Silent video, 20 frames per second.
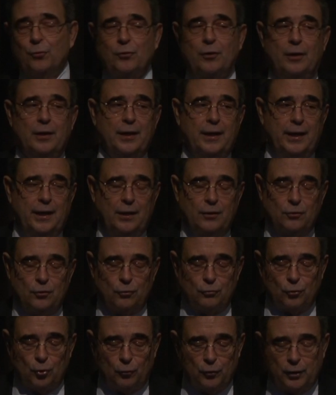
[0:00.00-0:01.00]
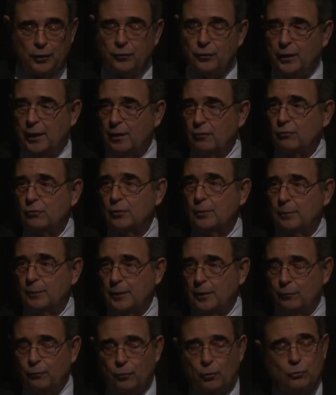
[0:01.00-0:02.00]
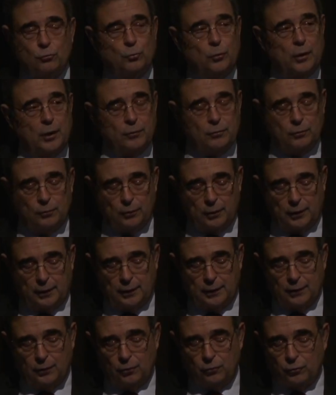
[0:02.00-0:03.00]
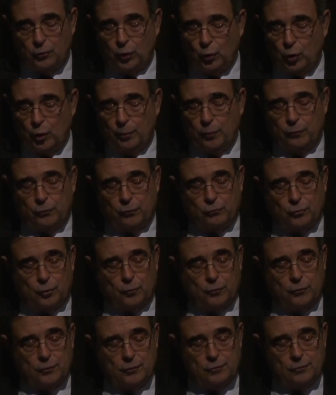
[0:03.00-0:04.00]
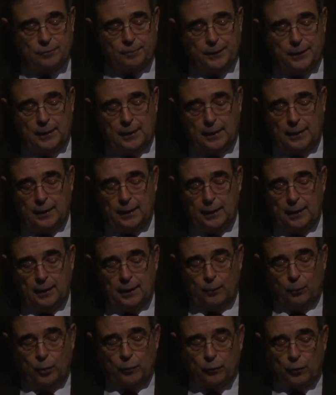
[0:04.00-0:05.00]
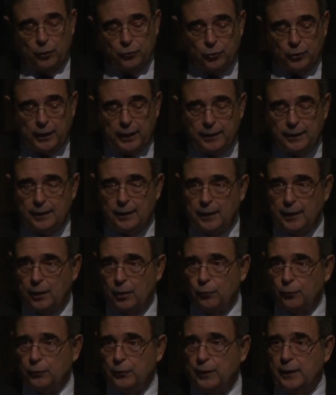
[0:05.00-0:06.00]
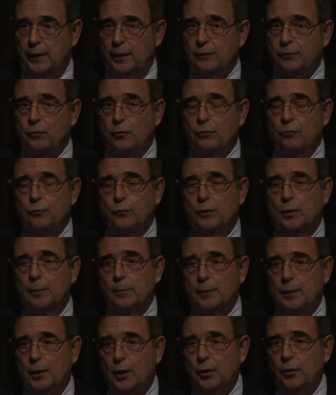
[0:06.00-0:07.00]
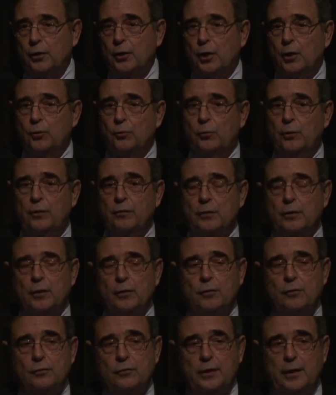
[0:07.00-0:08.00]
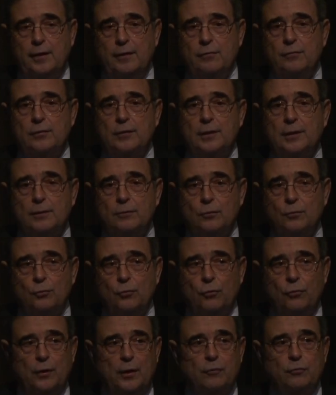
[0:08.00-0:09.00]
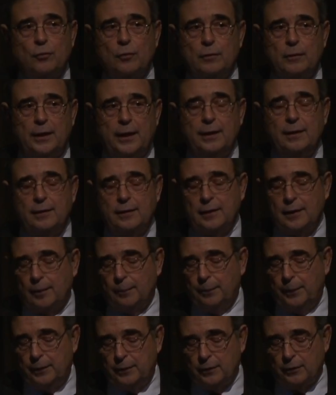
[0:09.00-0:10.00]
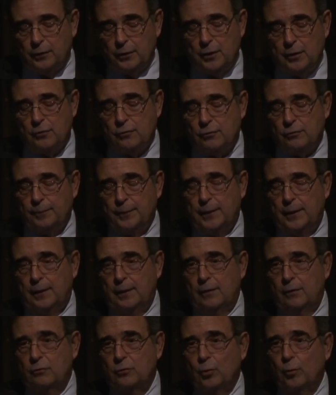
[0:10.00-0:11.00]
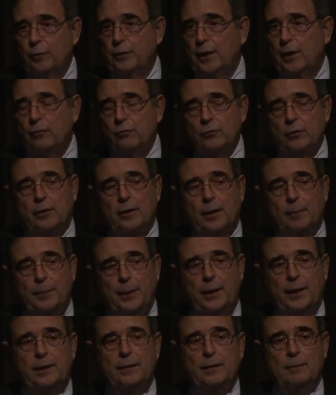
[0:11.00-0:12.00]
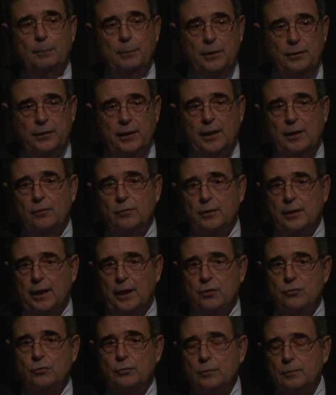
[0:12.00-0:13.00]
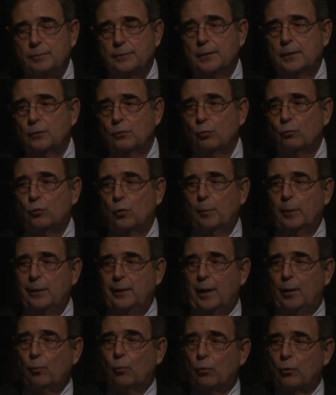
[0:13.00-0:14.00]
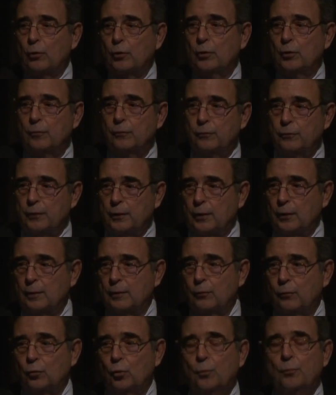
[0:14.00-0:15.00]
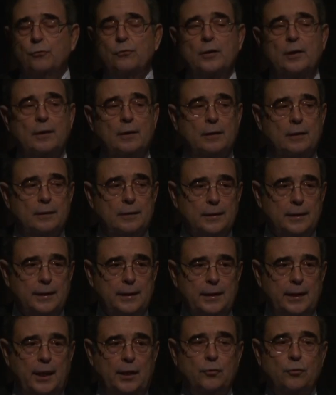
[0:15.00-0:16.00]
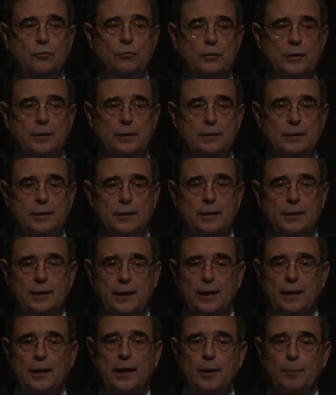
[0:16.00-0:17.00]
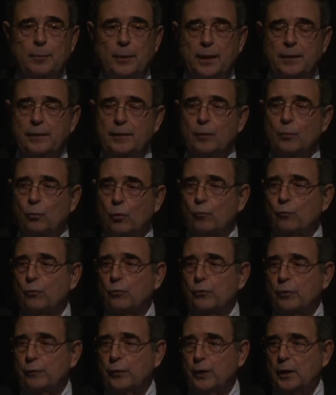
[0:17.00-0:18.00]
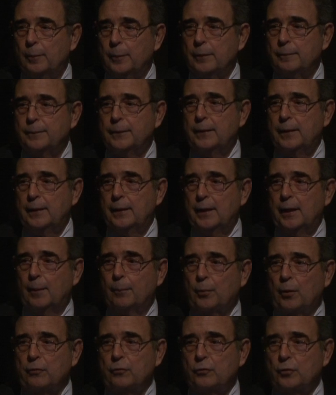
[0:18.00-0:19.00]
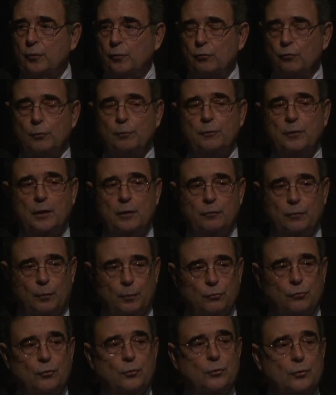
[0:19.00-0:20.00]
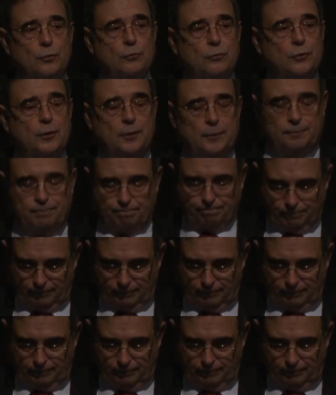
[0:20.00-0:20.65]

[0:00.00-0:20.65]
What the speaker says: started getting just over the trans some folks wanted to use our equipment for services. We've also gotten a lot of interest from other countries and other states to do things like BTEC does. So we now started BTEC International to form a network of groups that are interested in, and like-minded in workforce development and process services for biopharmaceuticals. So